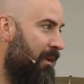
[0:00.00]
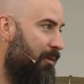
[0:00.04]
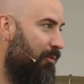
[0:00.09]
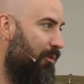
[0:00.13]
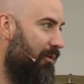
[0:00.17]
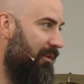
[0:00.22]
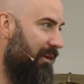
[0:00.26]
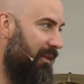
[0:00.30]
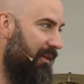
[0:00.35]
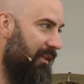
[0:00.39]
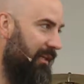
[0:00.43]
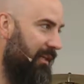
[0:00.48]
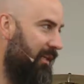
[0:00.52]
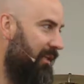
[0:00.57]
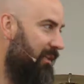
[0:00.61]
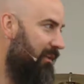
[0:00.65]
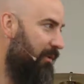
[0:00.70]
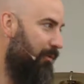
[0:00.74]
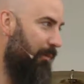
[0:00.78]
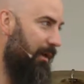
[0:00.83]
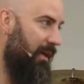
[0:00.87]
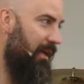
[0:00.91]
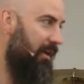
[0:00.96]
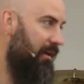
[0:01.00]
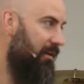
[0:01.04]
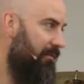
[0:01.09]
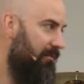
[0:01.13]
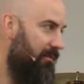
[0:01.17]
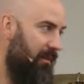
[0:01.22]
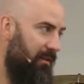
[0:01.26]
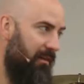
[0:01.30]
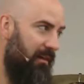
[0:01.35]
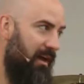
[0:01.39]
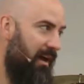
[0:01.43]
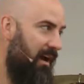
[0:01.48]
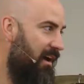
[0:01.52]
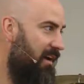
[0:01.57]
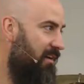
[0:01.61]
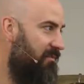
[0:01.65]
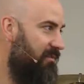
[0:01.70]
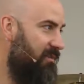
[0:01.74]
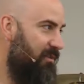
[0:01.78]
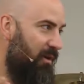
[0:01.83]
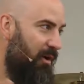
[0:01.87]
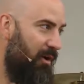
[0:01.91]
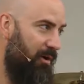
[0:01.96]
Will they lean the weight of their
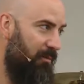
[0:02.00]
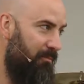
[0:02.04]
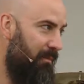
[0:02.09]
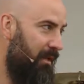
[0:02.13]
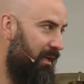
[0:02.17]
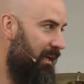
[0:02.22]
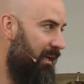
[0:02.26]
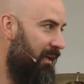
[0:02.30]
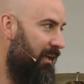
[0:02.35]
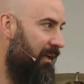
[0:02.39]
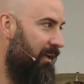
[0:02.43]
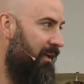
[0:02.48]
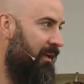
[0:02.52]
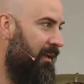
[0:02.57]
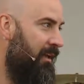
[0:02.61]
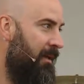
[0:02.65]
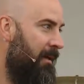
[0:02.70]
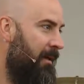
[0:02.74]
lives on me